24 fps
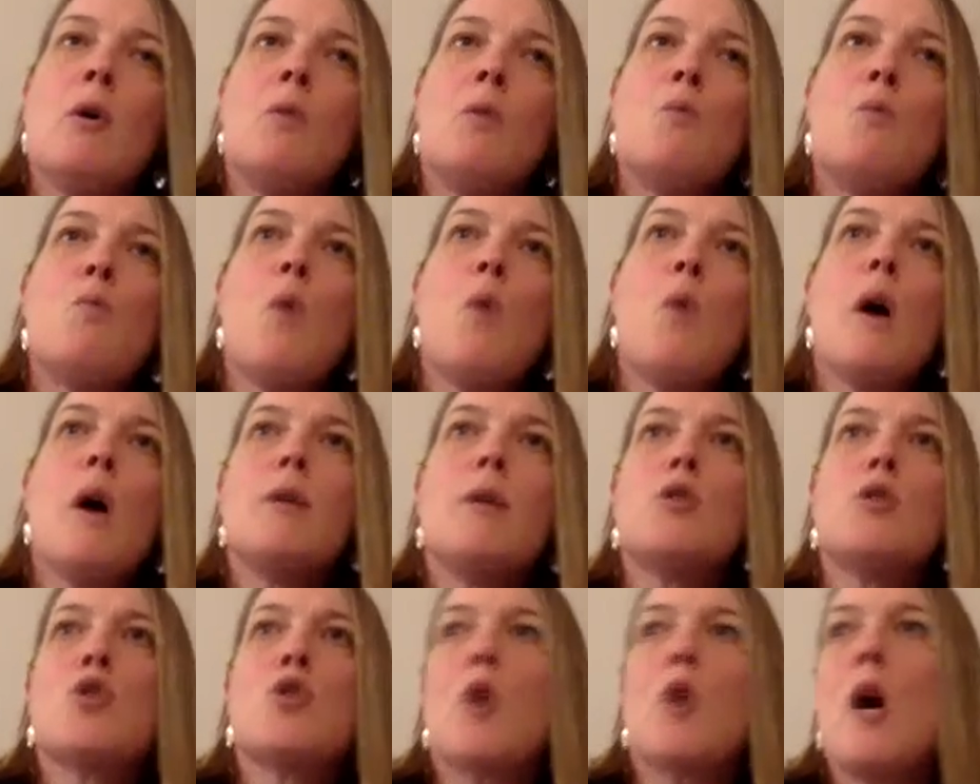
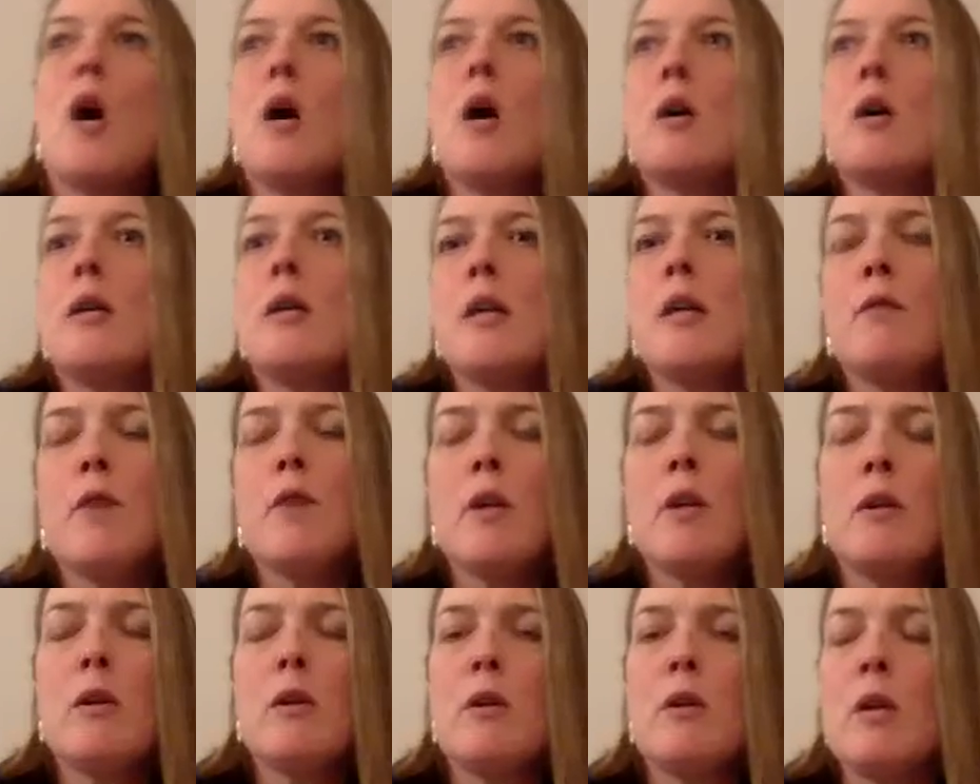what drug
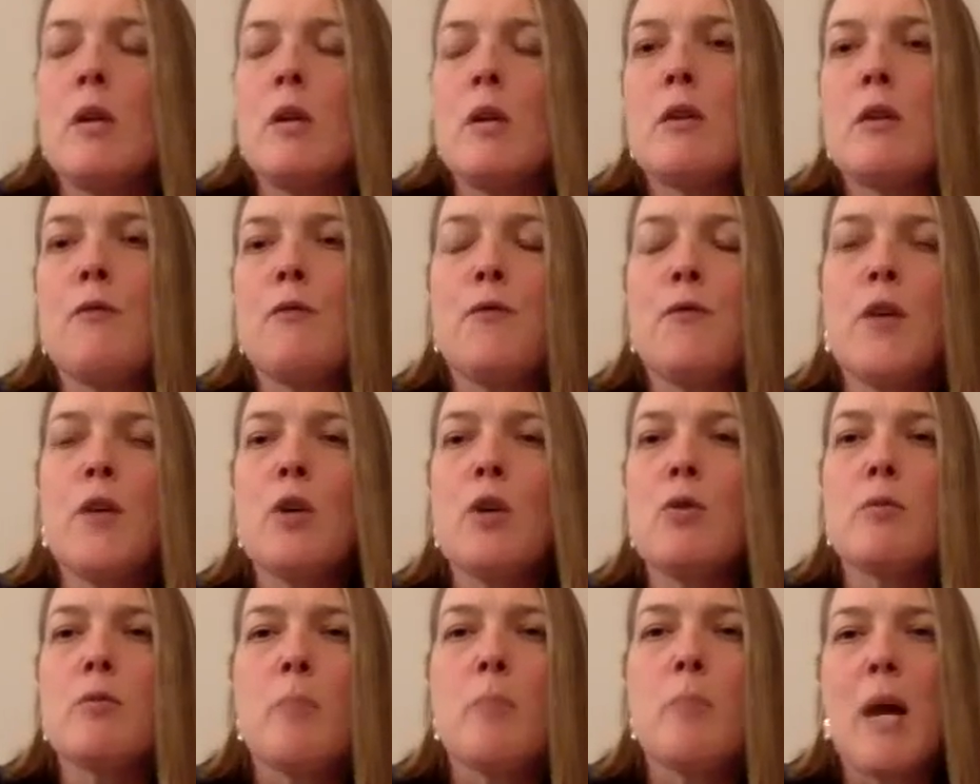given in the
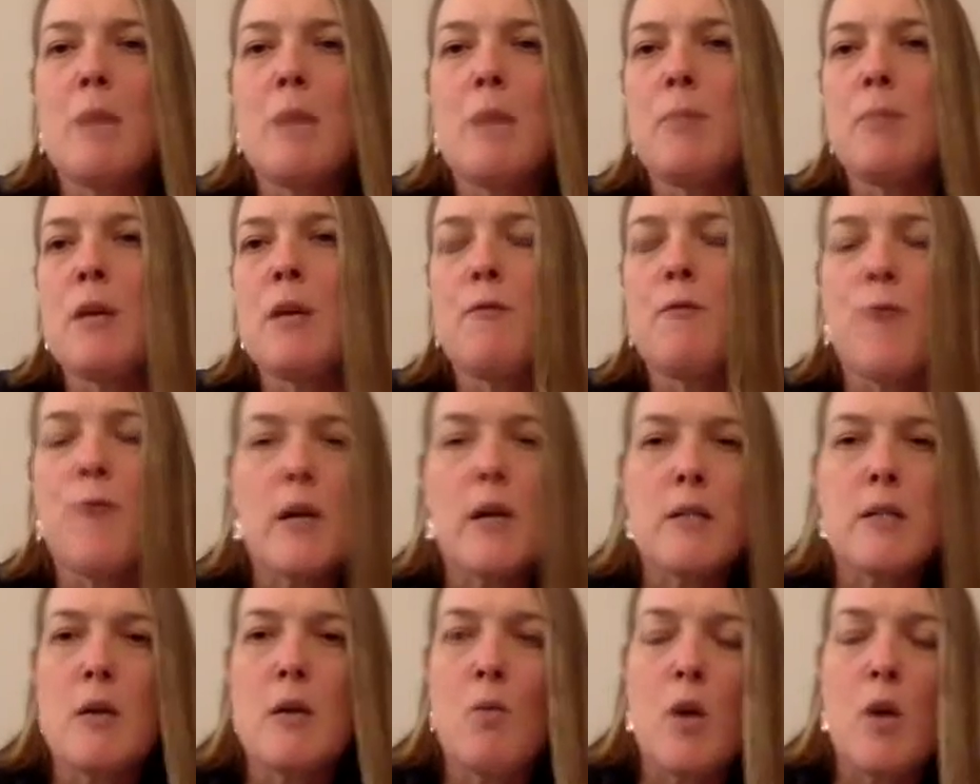field might be
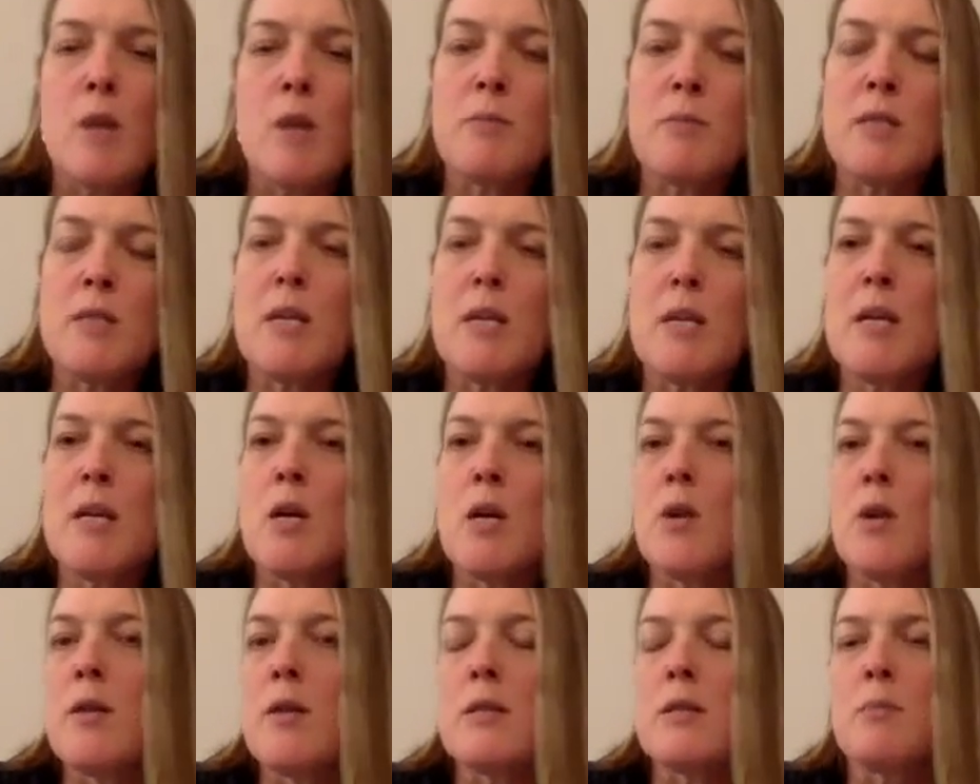affecting what I'm seeing
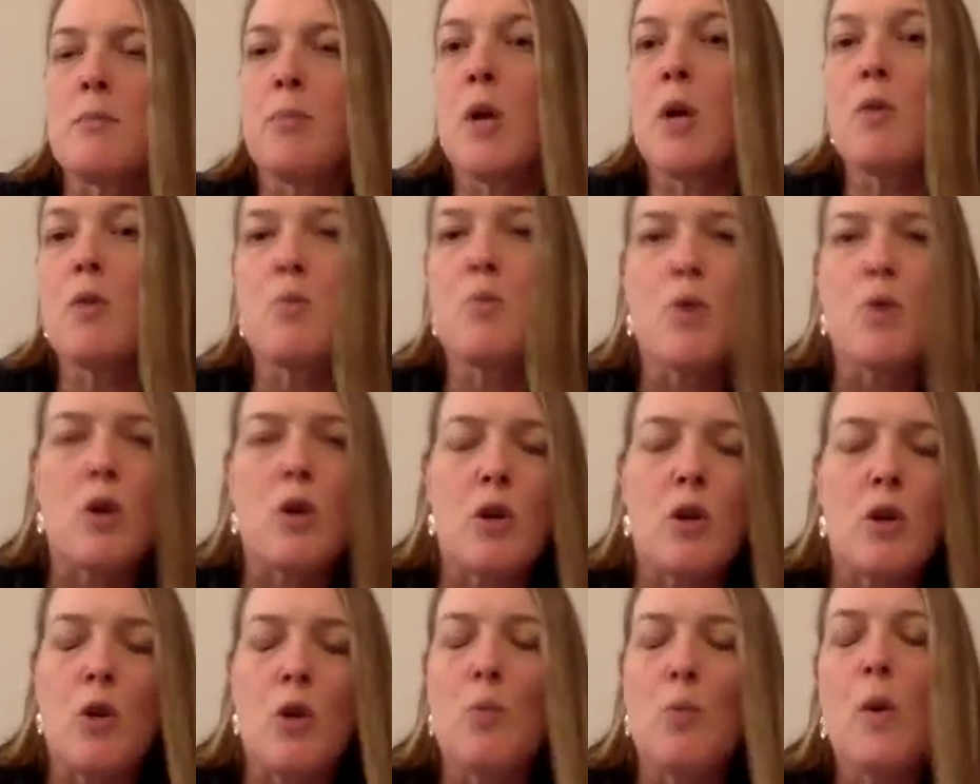on this blood
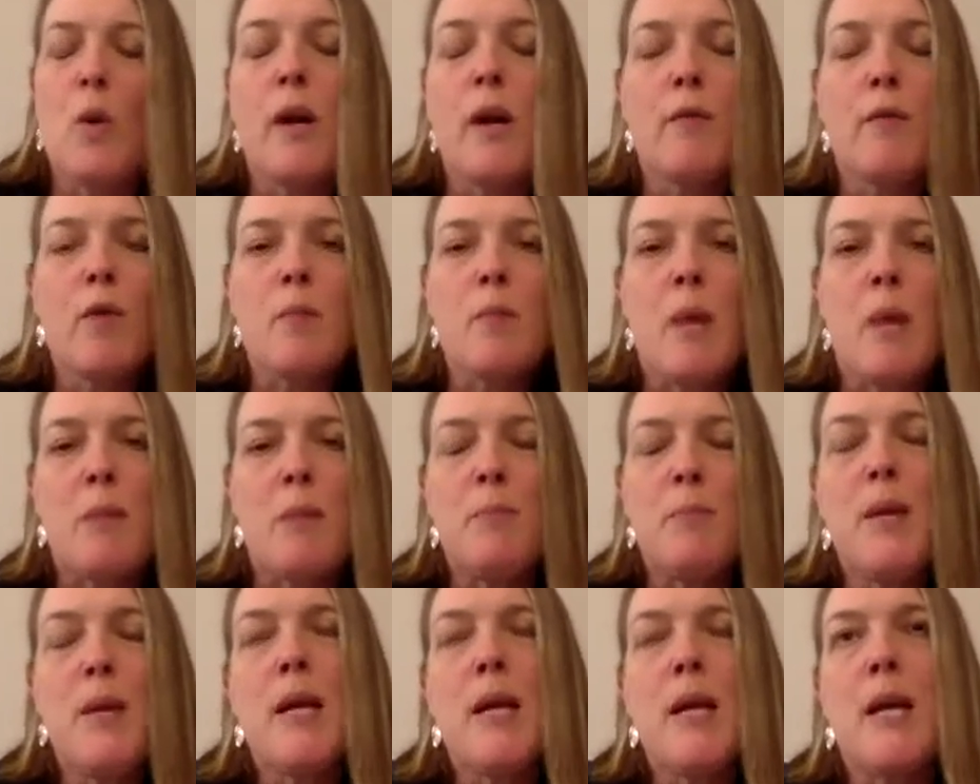work or whatever it
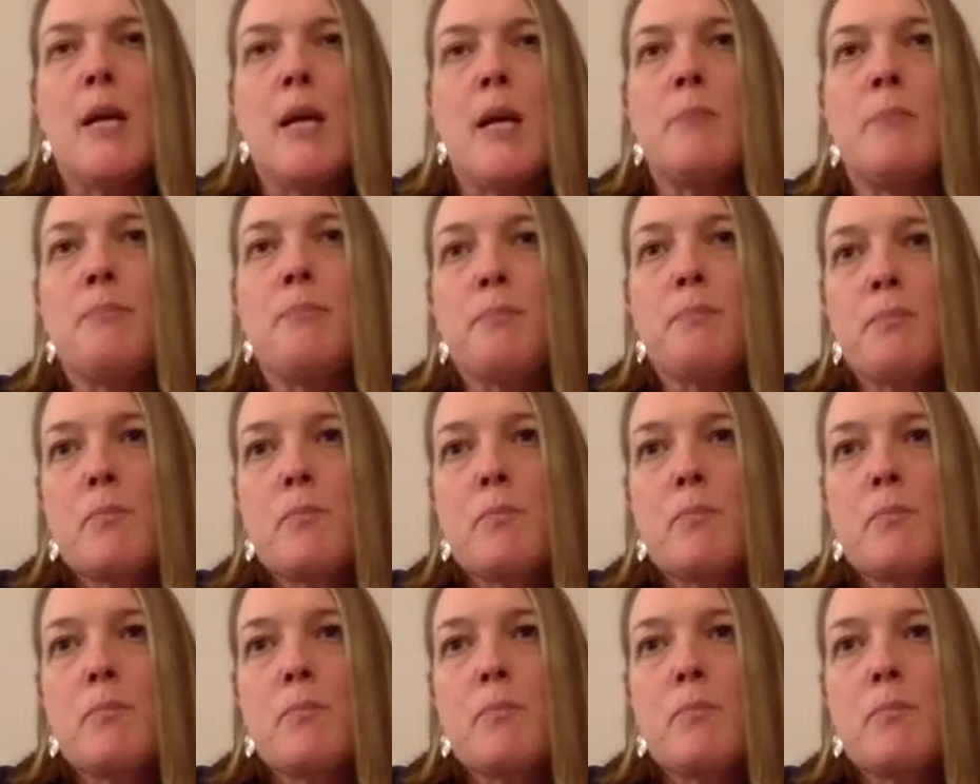might be.